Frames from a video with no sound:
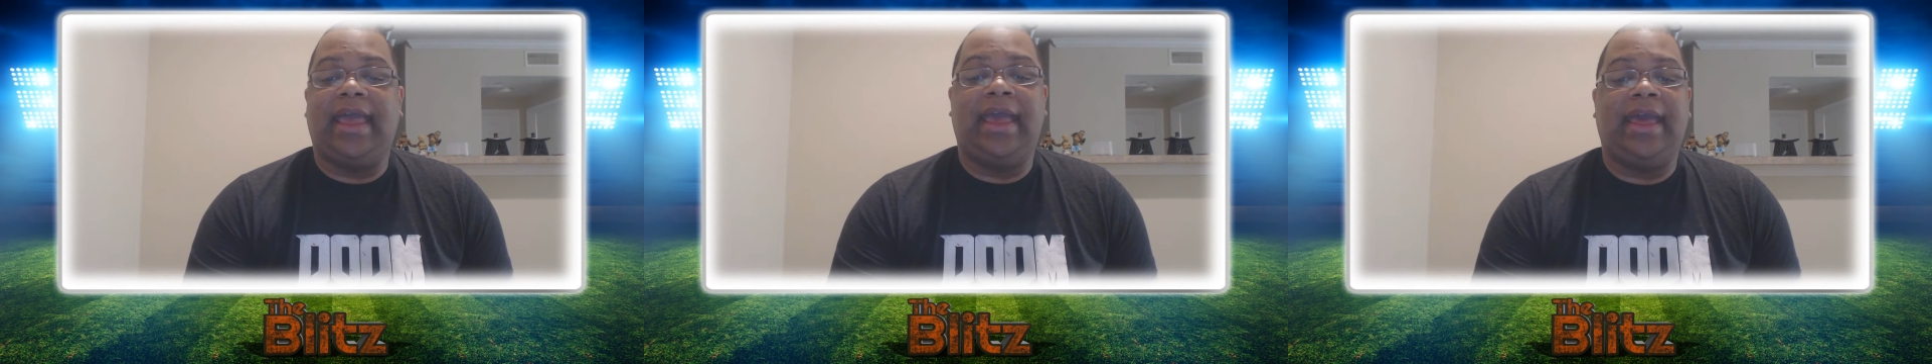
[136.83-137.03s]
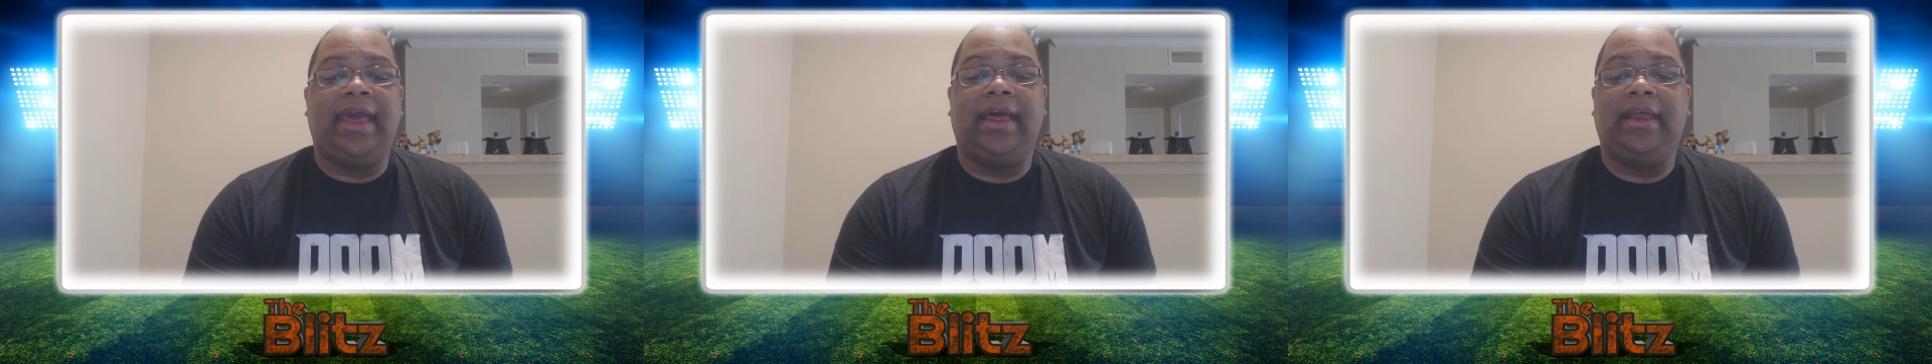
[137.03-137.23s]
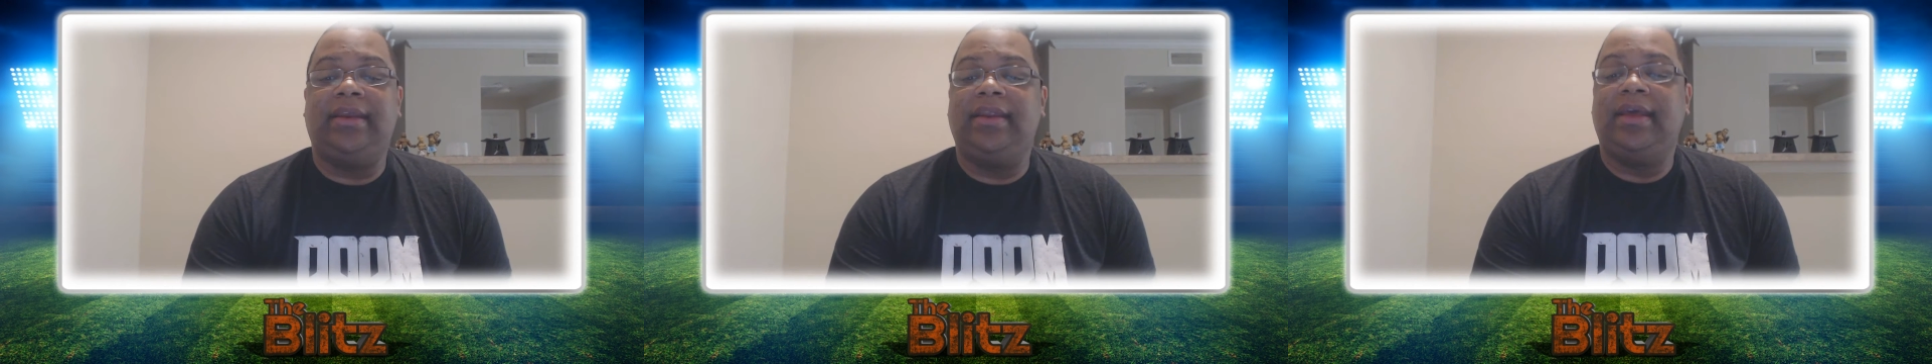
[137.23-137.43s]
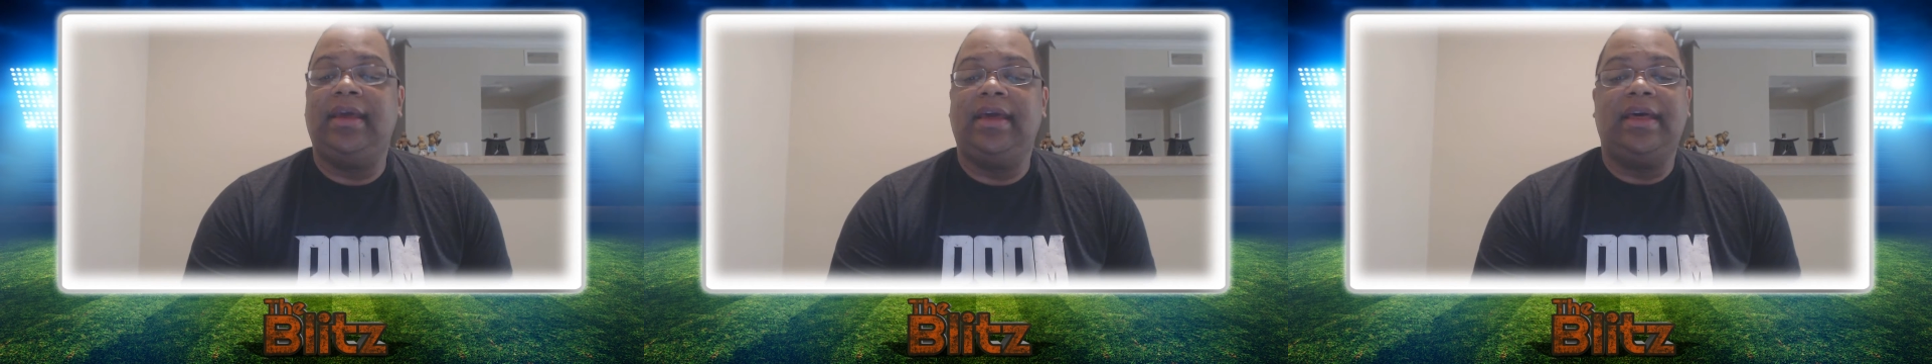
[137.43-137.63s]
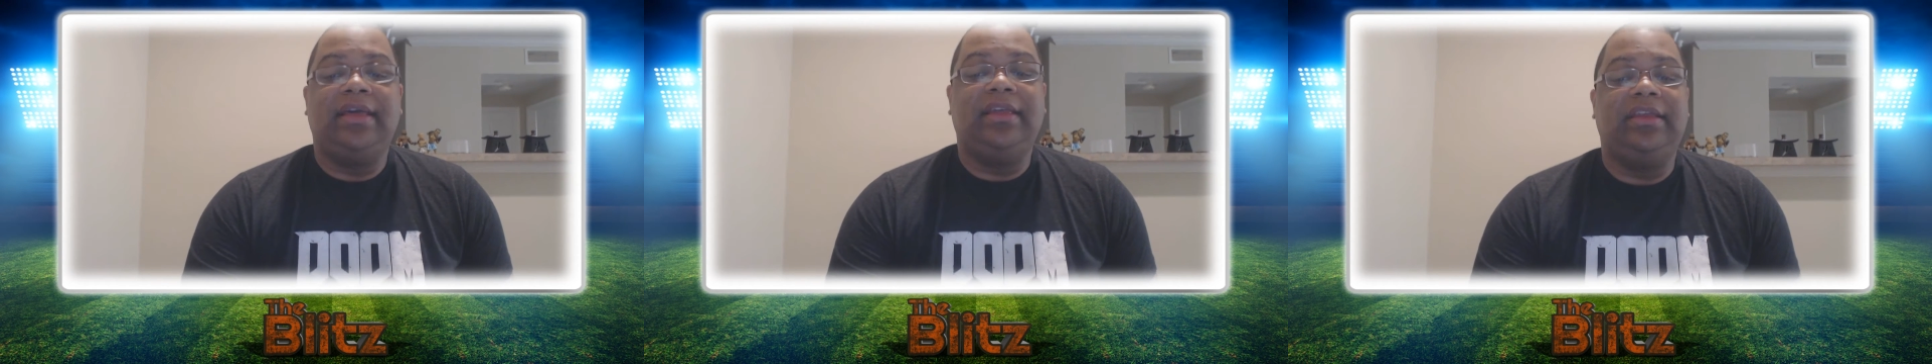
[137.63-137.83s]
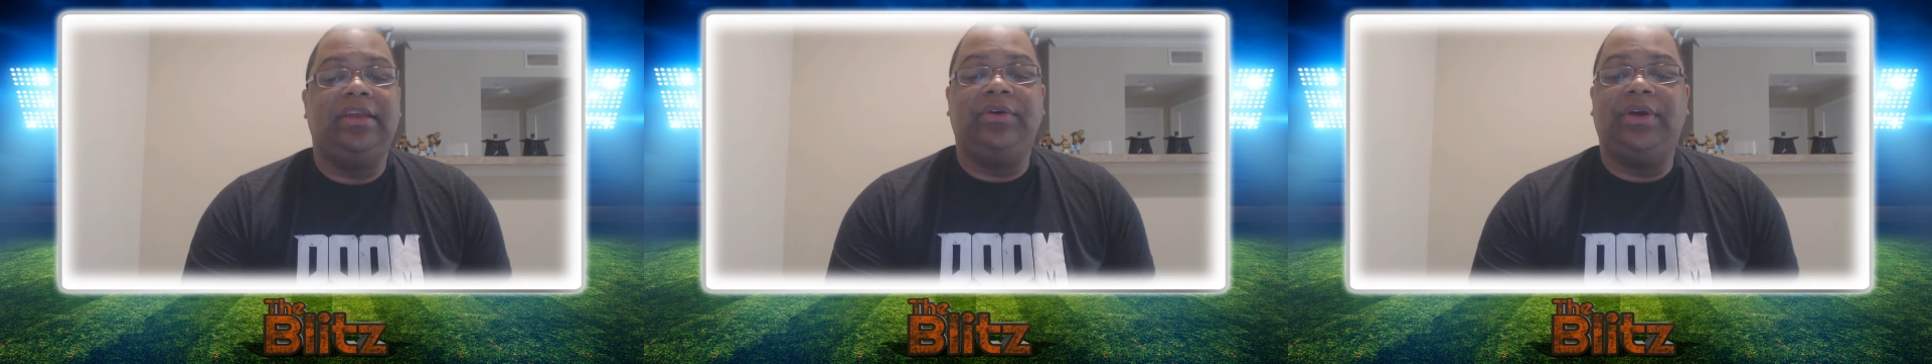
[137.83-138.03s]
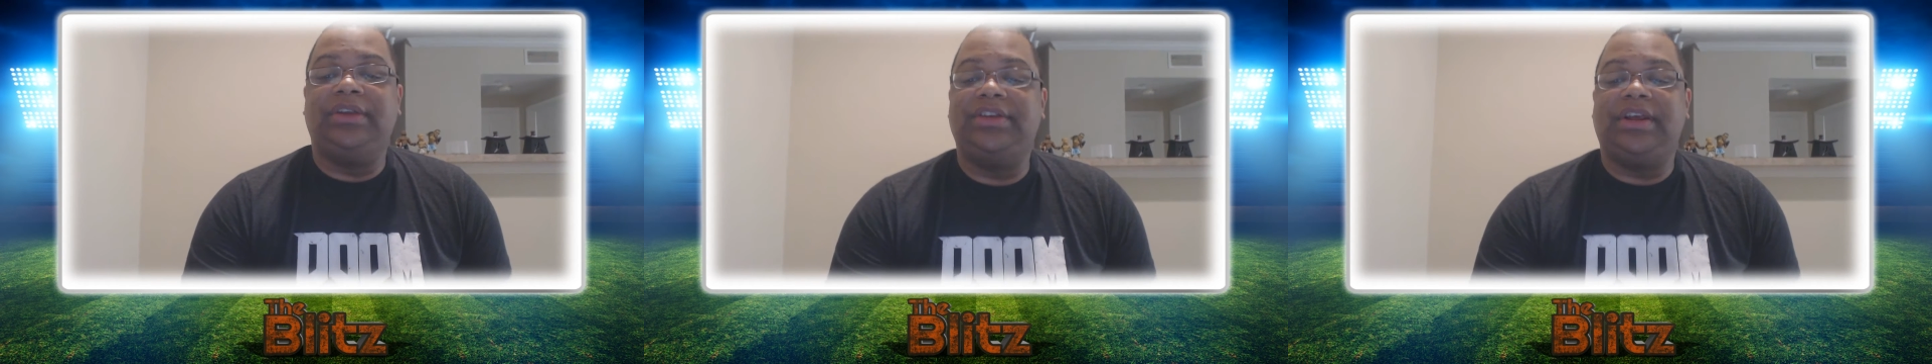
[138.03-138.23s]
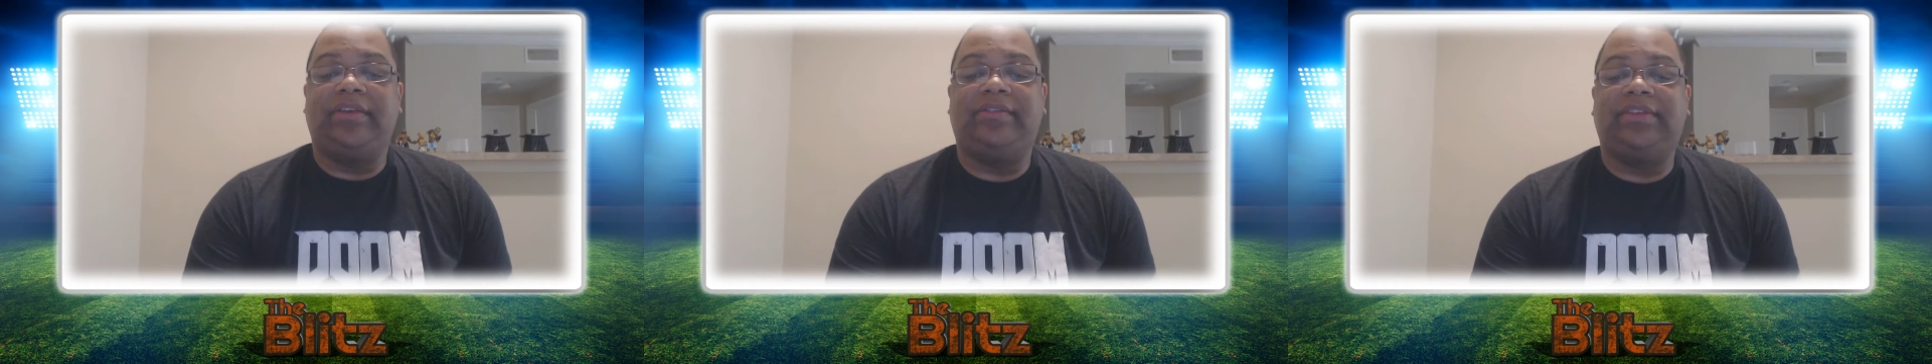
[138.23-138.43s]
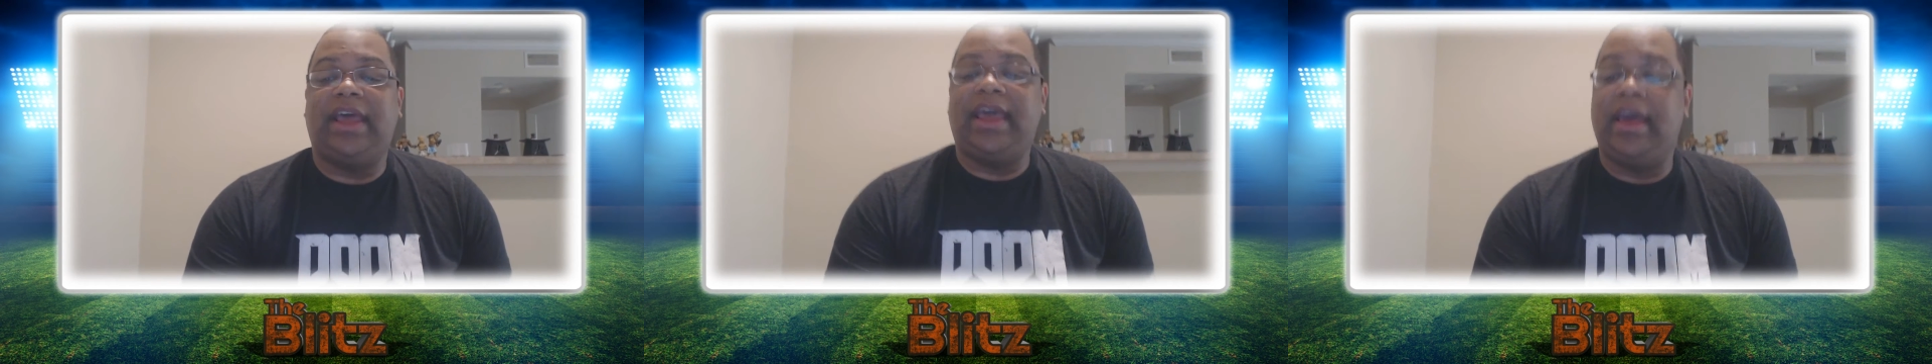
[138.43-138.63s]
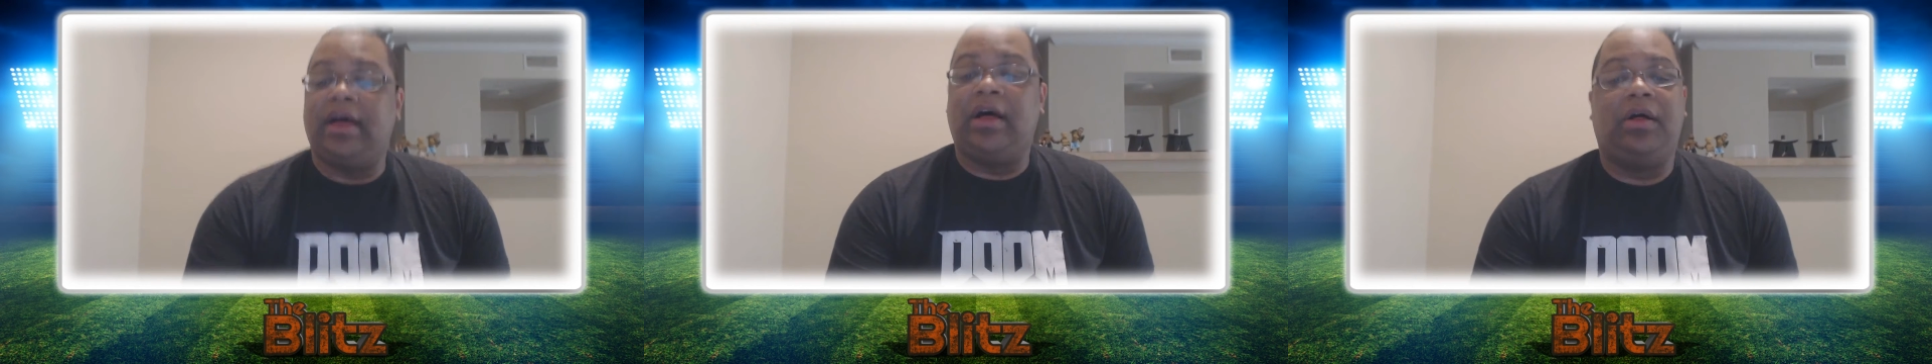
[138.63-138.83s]
And you could just
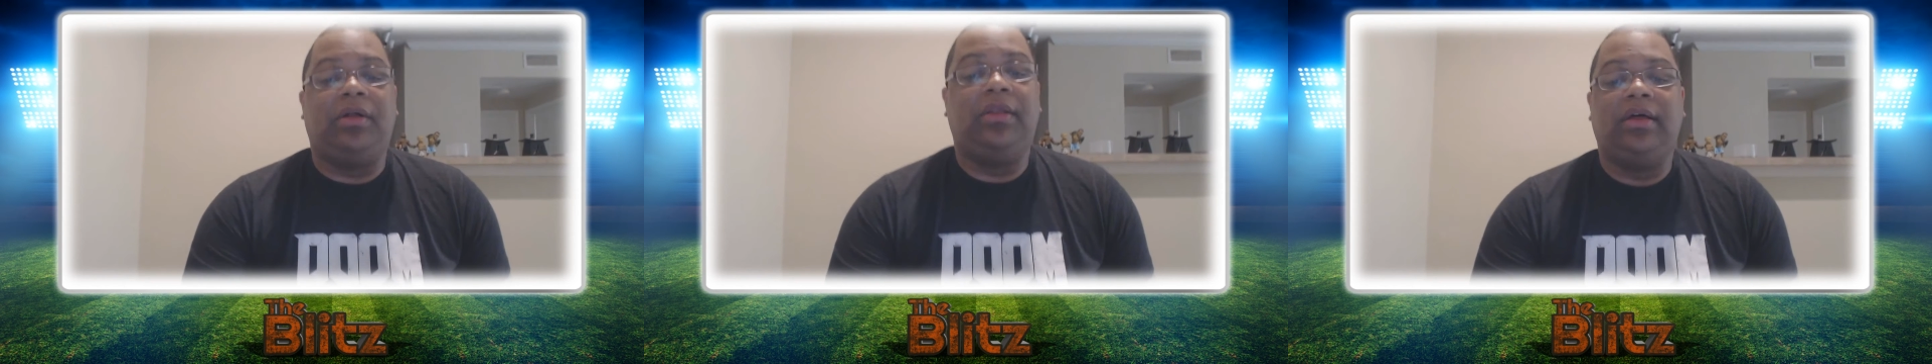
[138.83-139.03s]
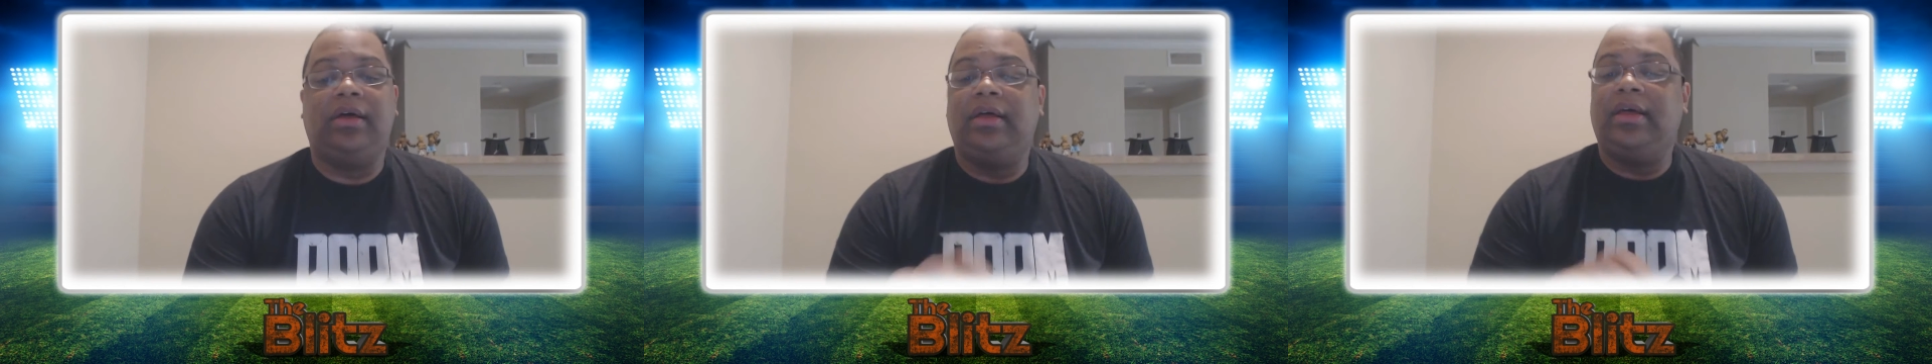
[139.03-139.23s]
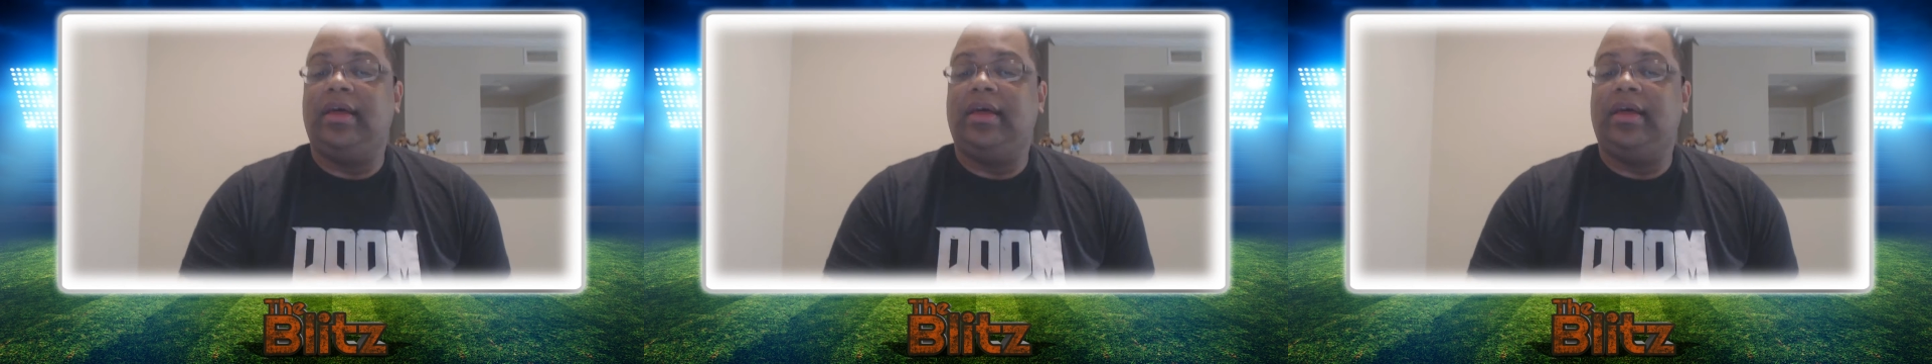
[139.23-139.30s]
tell